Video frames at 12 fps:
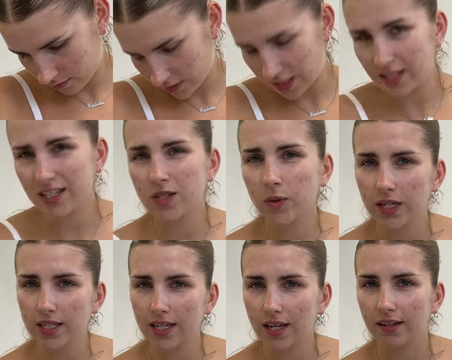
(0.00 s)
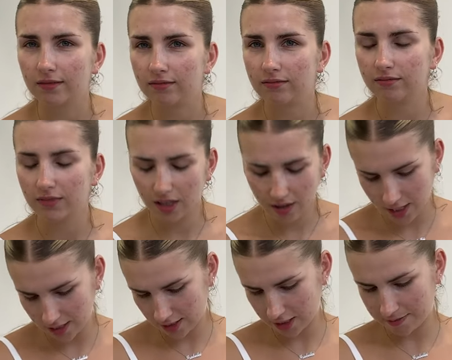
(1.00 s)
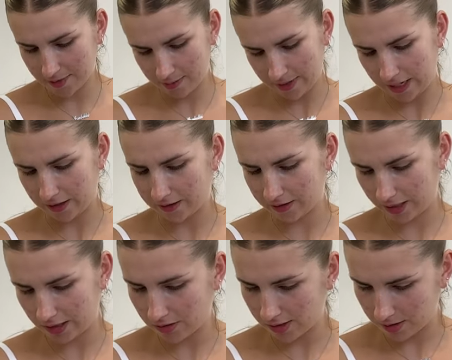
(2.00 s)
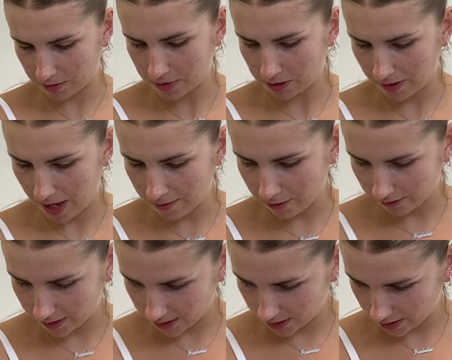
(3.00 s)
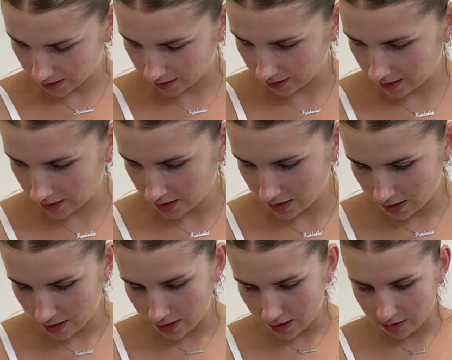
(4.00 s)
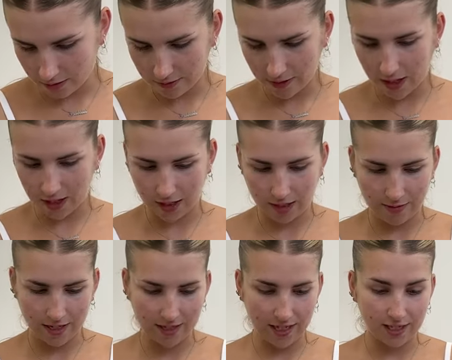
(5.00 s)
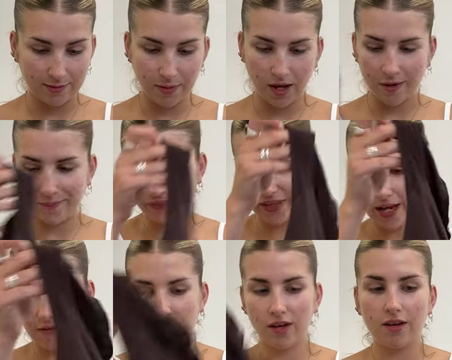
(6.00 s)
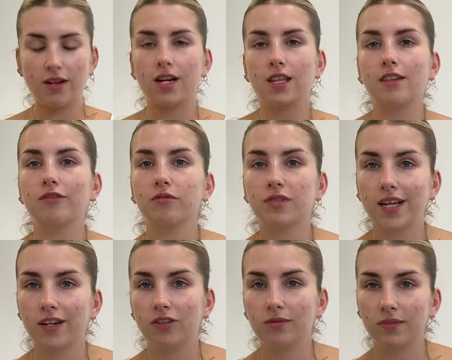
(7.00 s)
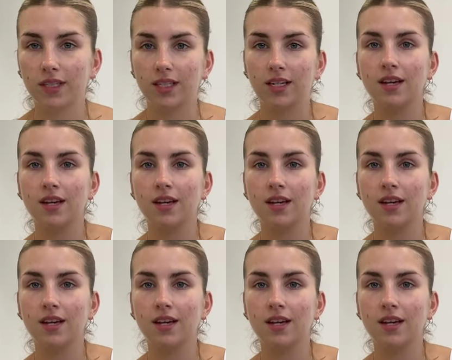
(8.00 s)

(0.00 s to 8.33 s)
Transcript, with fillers: This is 2010. Oh, that's such a bummer. I thought this would be way more vintage than that. To be fair, it kind of makes sense. But yeah, if you own anything from Jane Norman,